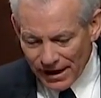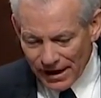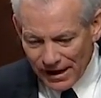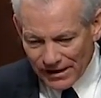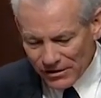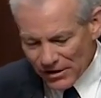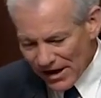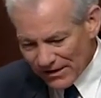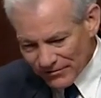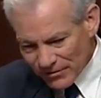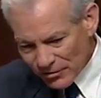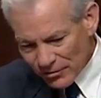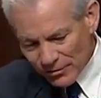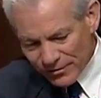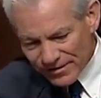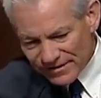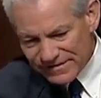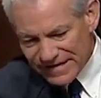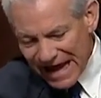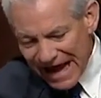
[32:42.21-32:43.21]
And you have to do
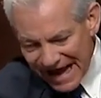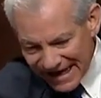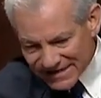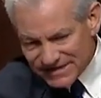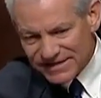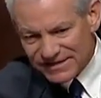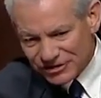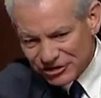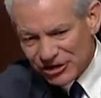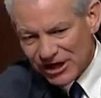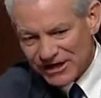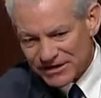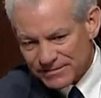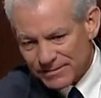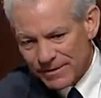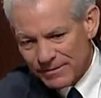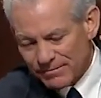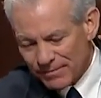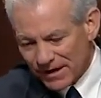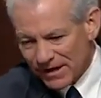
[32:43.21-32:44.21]
the tax
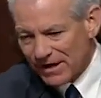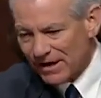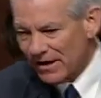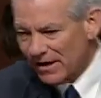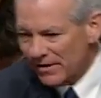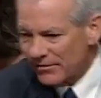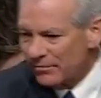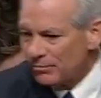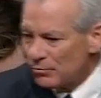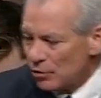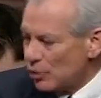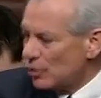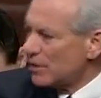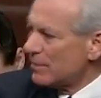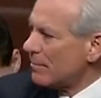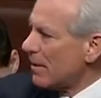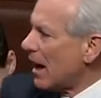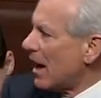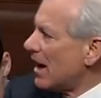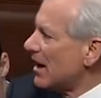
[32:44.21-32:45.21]
adjustment because
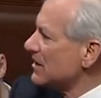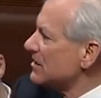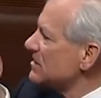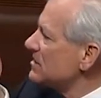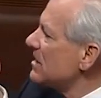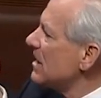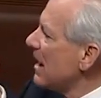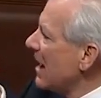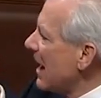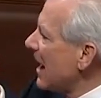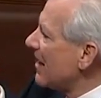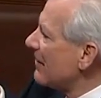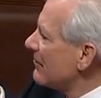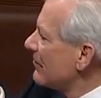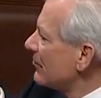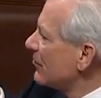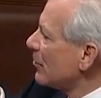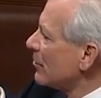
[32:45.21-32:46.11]
muni bonds have